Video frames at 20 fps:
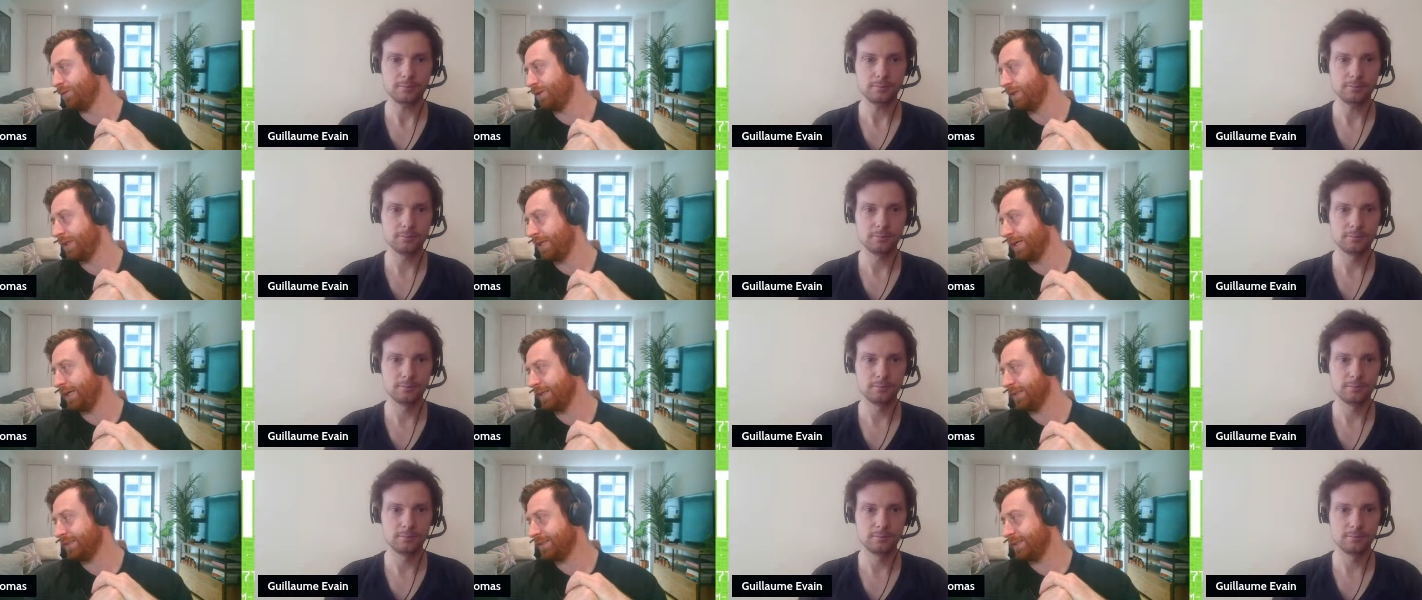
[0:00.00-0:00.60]
Speaker 1: I
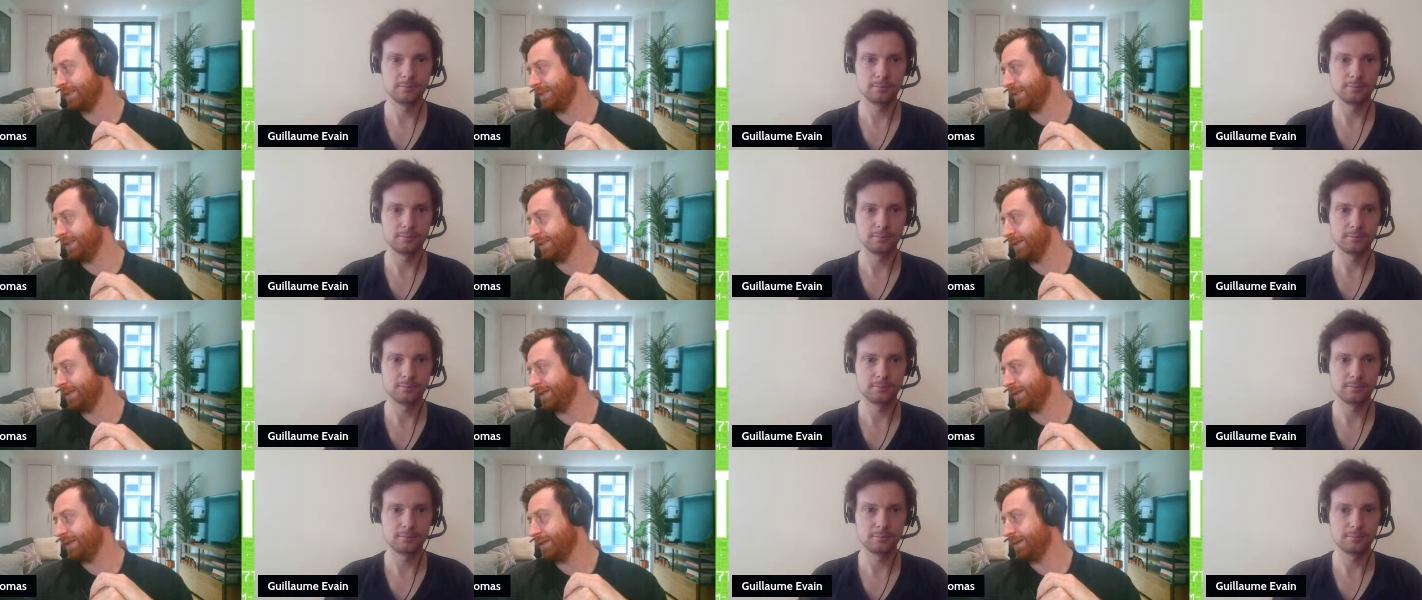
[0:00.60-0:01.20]
already asked
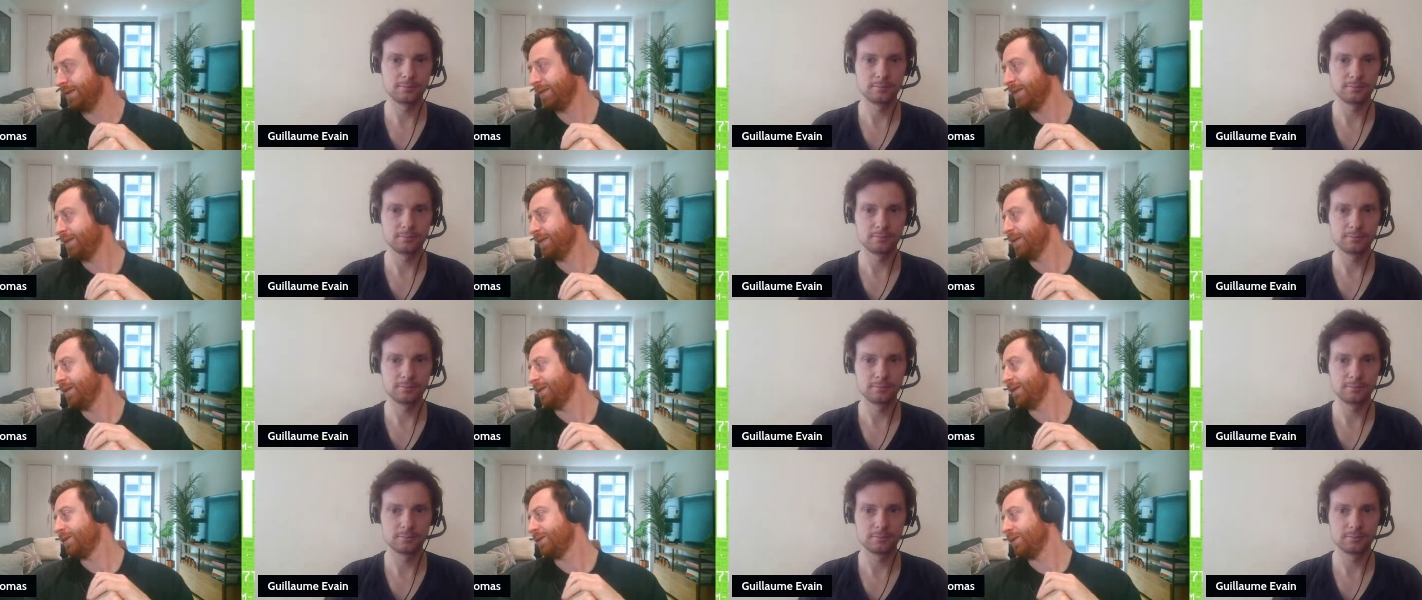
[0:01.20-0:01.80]
in the
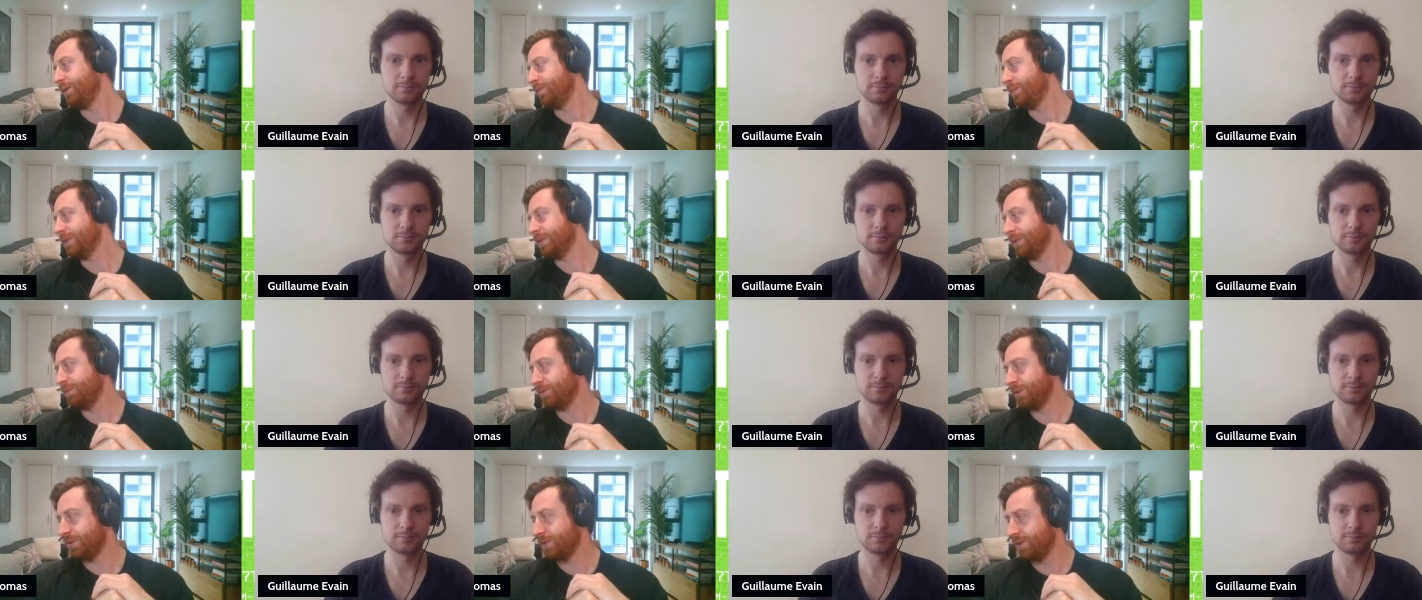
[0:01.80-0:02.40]

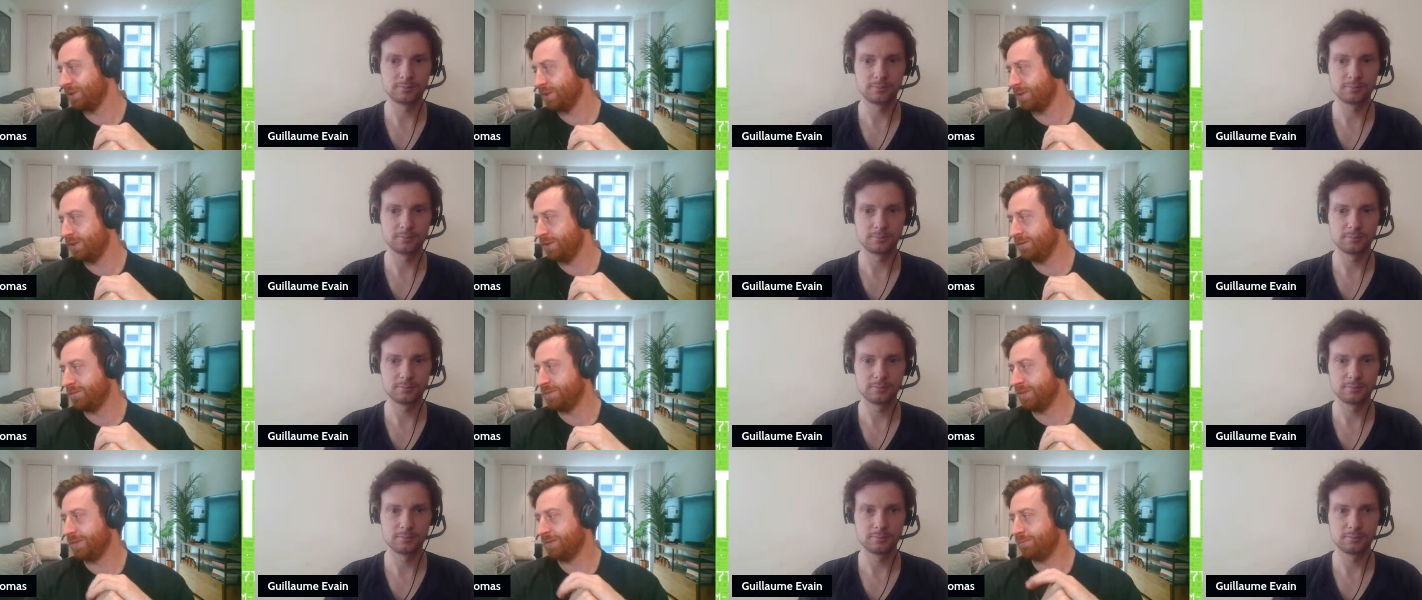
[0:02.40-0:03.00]
comments, I'm just
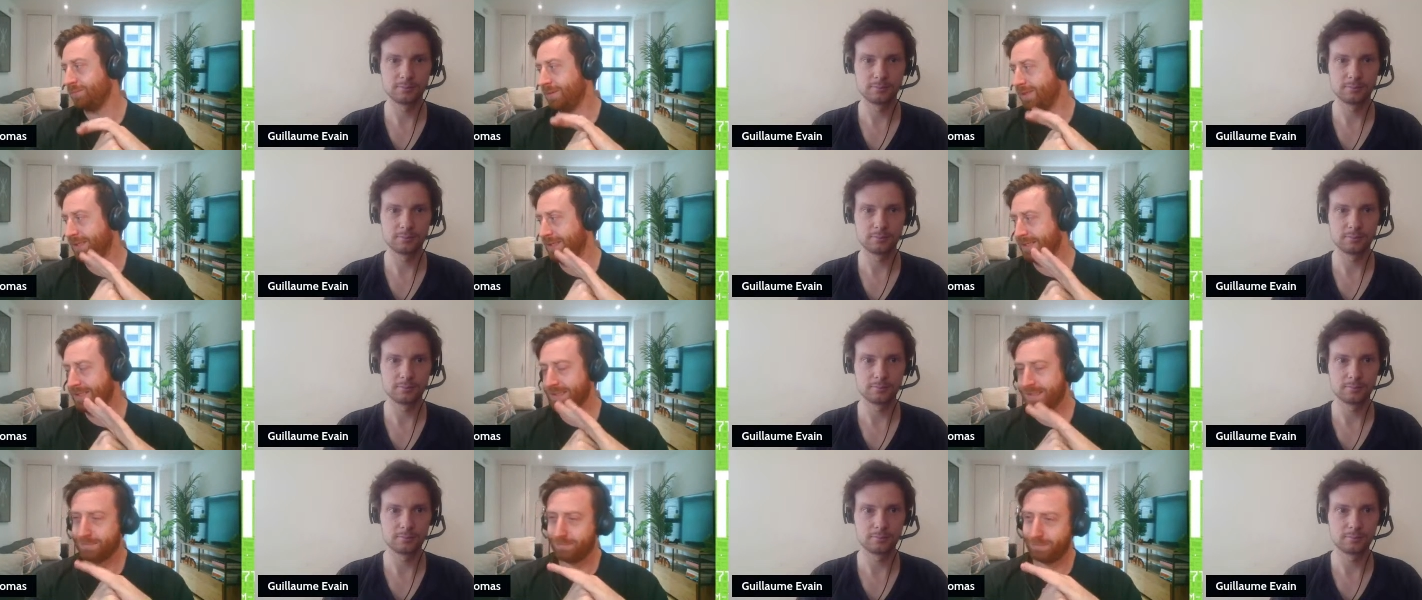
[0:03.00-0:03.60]
looking over,
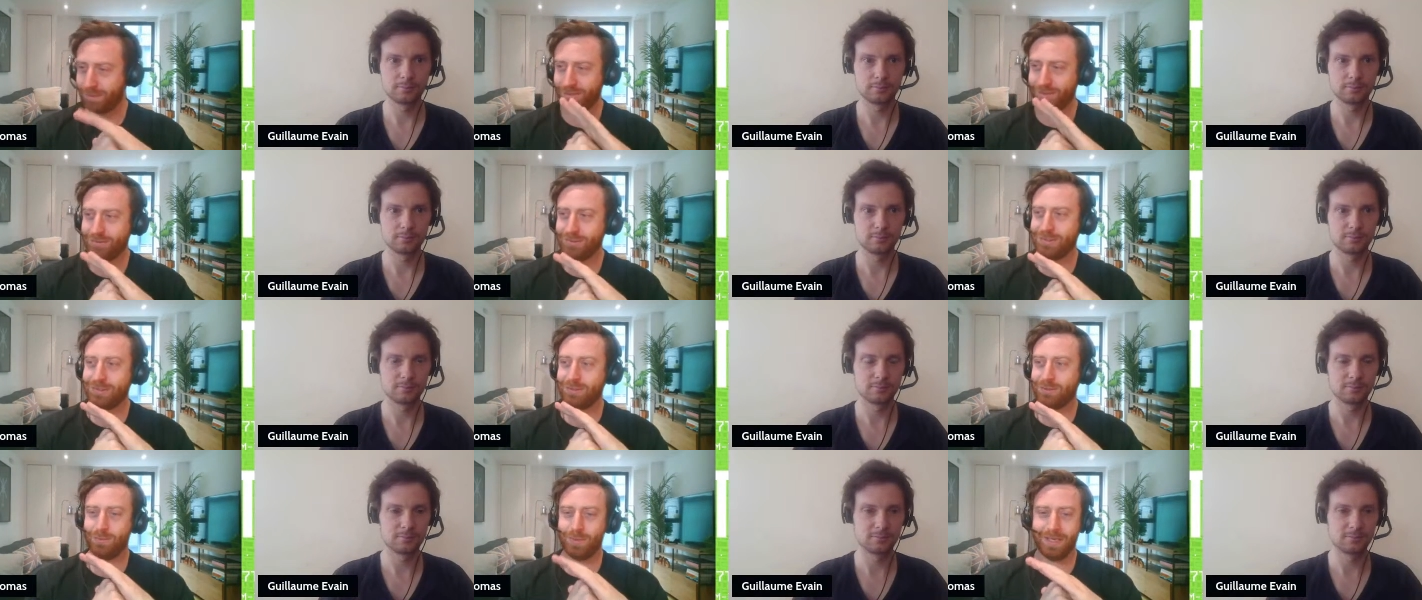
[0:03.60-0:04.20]
please
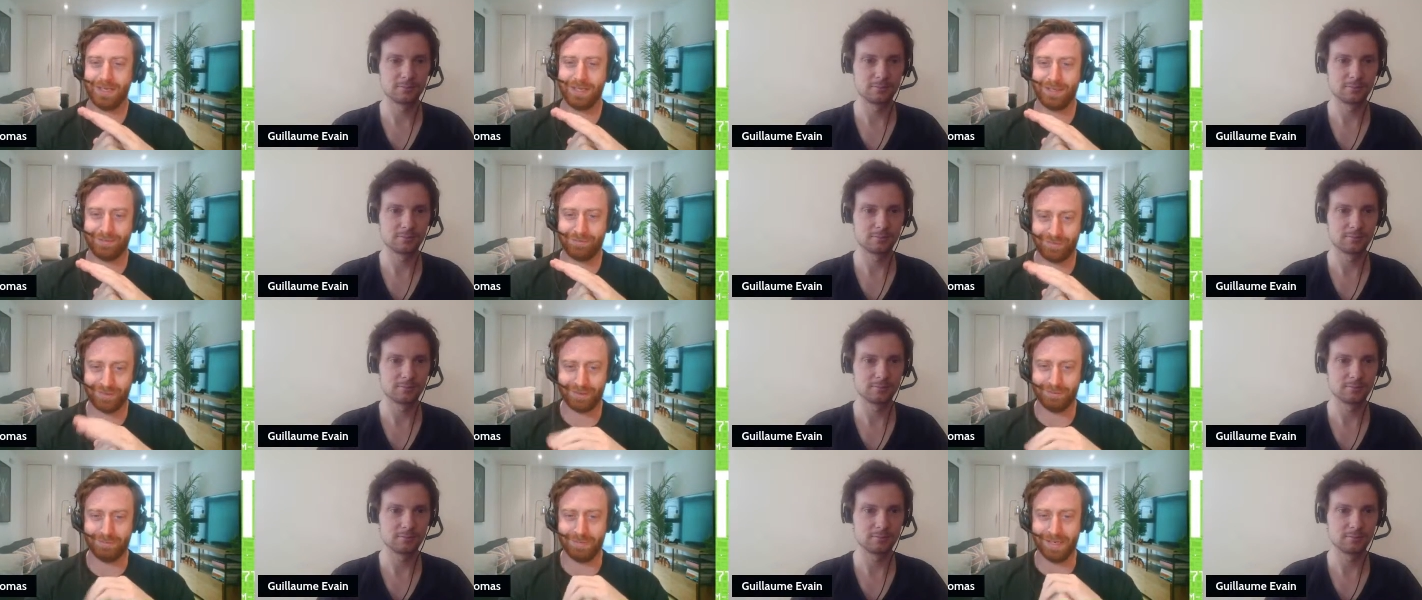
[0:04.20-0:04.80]
post where
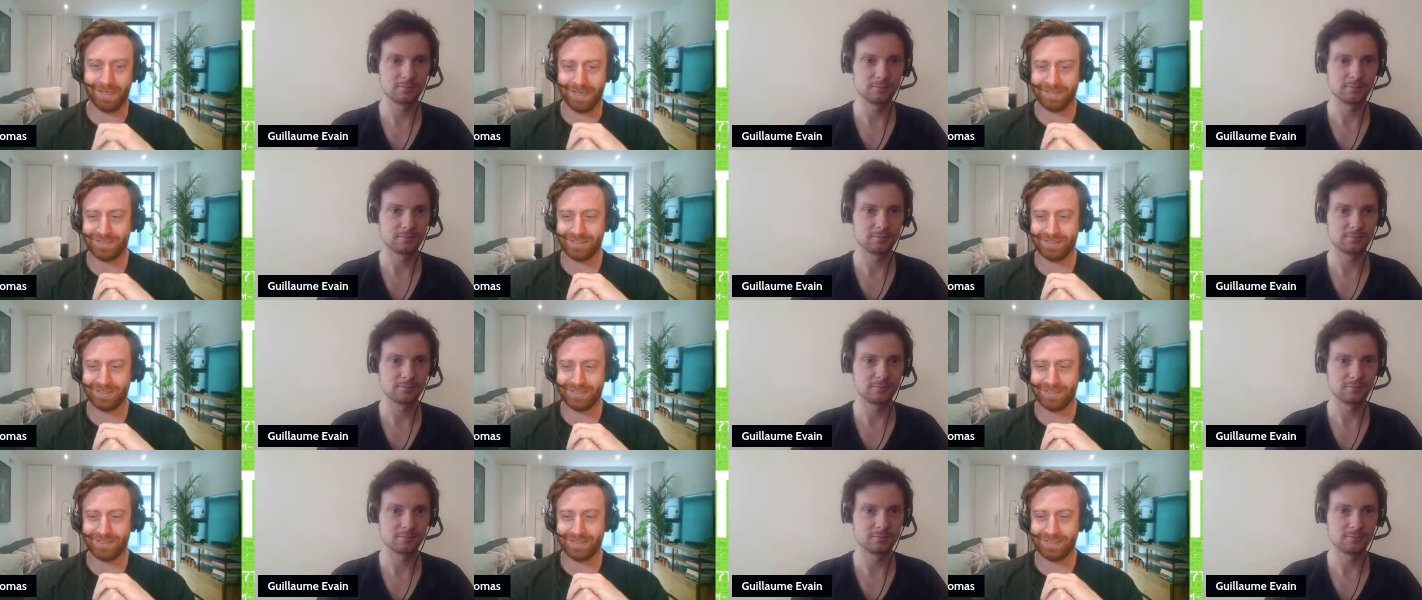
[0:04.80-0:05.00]
you're from.